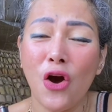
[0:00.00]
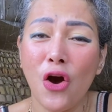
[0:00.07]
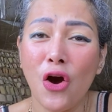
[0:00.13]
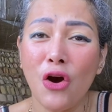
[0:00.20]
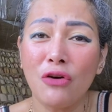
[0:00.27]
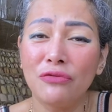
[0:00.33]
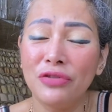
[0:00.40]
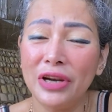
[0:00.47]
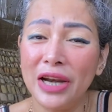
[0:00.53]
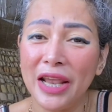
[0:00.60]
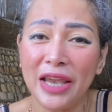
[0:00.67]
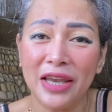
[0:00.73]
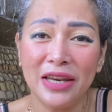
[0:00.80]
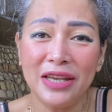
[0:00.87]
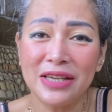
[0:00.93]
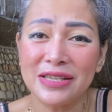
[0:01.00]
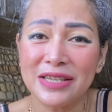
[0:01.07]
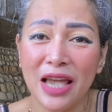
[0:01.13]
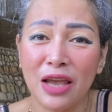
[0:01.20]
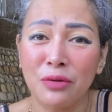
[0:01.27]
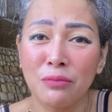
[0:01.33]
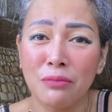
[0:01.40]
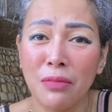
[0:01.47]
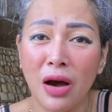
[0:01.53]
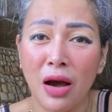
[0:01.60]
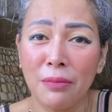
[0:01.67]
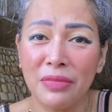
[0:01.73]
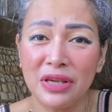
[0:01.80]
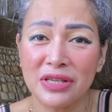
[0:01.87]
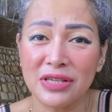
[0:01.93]
of ladies and
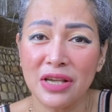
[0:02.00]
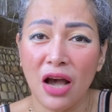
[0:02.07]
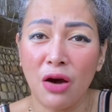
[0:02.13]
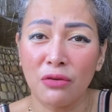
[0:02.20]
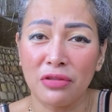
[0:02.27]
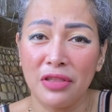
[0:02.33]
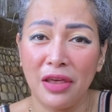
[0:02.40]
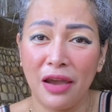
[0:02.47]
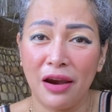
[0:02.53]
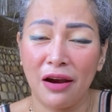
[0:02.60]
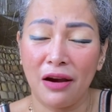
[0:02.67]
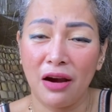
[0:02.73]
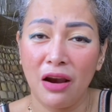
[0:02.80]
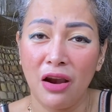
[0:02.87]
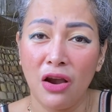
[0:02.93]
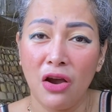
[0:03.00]
mommies out there